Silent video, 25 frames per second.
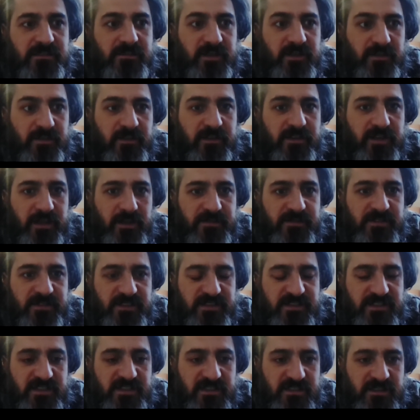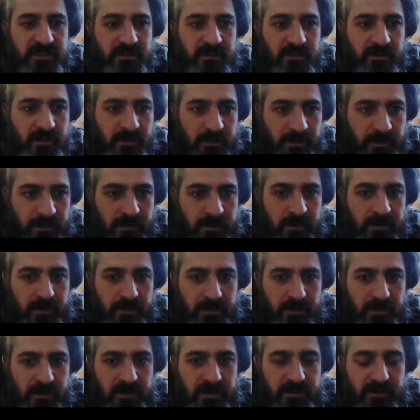different times of the season,
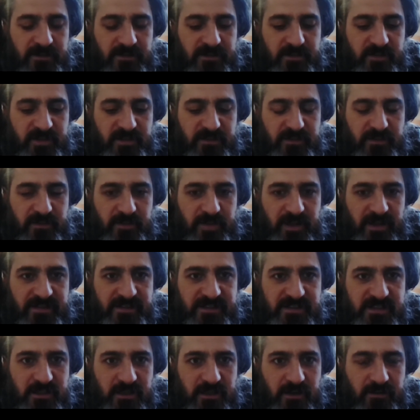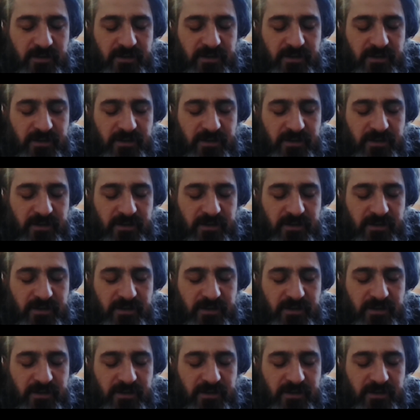into some different beds here.